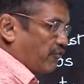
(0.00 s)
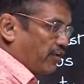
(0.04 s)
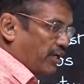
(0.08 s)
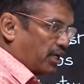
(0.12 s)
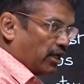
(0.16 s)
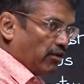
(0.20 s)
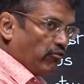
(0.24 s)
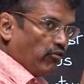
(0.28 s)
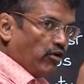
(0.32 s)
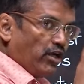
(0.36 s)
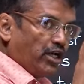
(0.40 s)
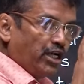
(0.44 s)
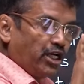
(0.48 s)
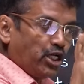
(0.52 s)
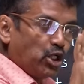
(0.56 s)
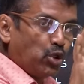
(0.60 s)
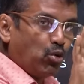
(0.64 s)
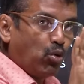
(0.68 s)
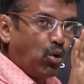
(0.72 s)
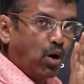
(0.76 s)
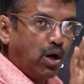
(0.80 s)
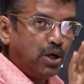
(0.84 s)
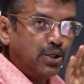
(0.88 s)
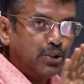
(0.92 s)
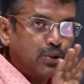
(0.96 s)
Whenever you
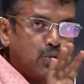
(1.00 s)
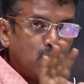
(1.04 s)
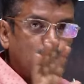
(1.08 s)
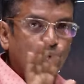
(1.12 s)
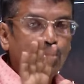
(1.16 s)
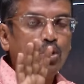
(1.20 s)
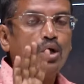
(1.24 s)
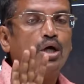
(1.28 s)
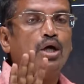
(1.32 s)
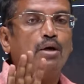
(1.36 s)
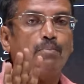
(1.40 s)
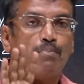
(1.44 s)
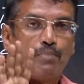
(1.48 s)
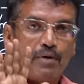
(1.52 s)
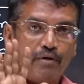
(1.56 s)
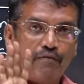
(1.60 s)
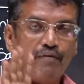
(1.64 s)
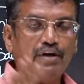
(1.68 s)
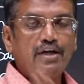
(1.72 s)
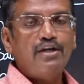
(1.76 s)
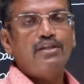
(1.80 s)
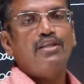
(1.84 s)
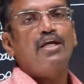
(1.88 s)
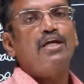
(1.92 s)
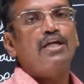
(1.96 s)
want to
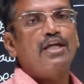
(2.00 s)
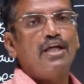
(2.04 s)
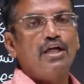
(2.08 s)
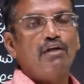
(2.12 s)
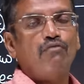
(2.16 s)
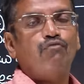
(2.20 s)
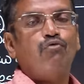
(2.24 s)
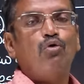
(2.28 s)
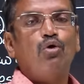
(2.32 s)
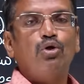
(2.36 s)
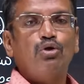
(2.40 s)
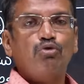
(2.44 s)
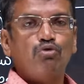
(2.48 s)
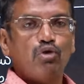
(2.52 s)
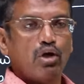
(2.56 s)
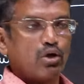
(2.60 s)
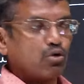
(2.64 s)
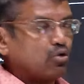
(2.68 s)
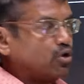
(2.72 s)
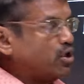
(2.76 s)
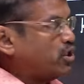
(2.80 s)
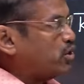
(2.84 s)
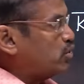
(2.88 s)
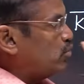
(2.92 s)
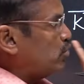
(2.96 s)
prevent the heat flow, you are
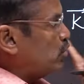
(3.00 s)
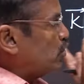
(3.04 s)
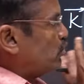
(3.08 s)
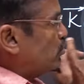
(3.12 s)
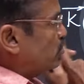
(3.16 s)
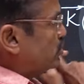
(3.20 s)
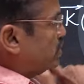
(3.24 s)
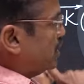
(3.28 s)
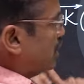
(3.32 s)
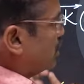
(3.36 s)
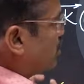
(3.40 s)
going to use the